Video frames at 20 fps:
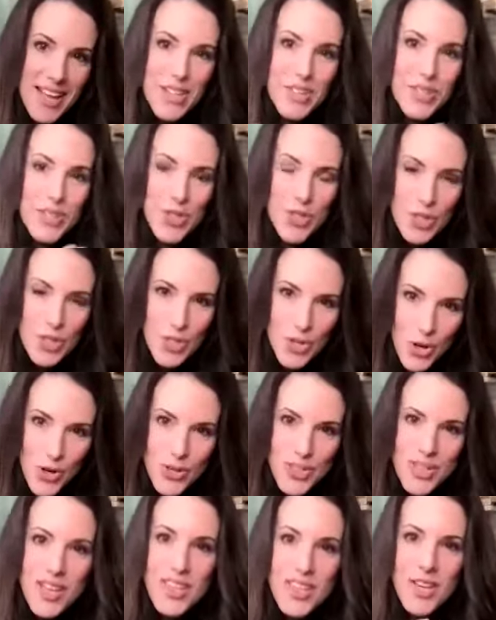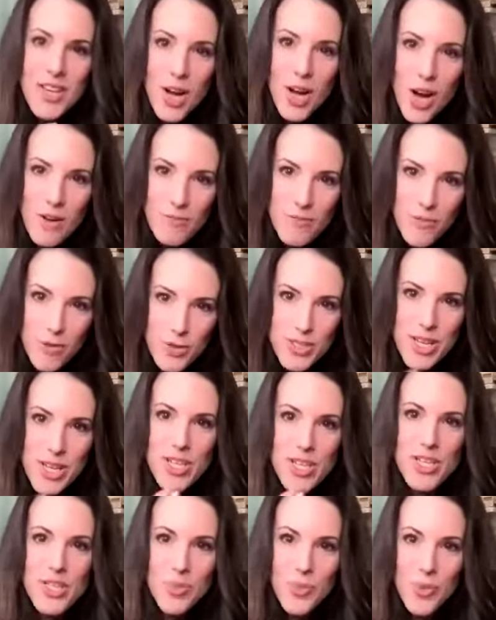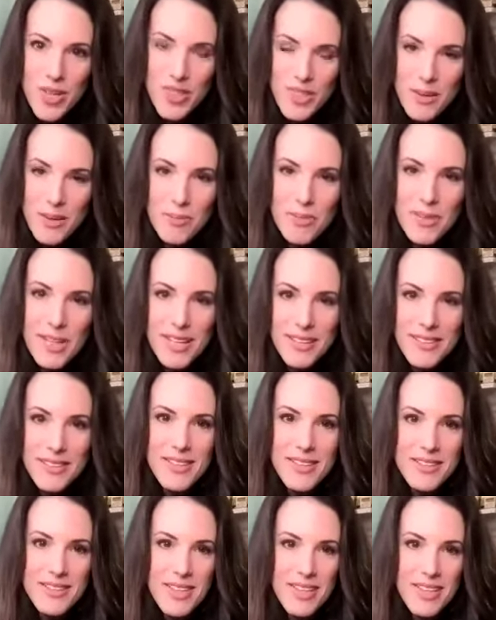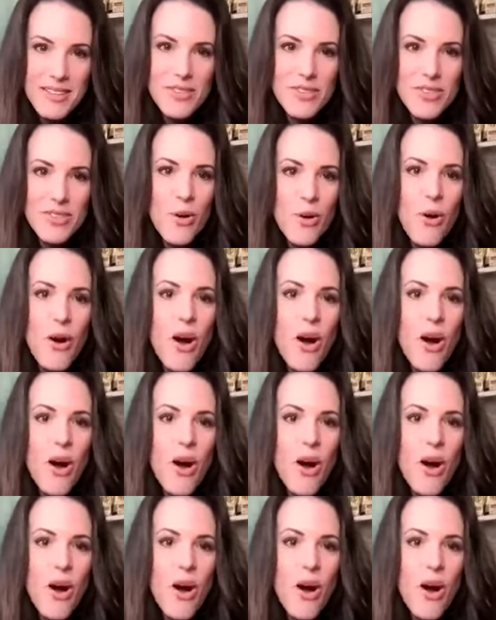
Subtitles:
and start the conversation with and plant the seed. So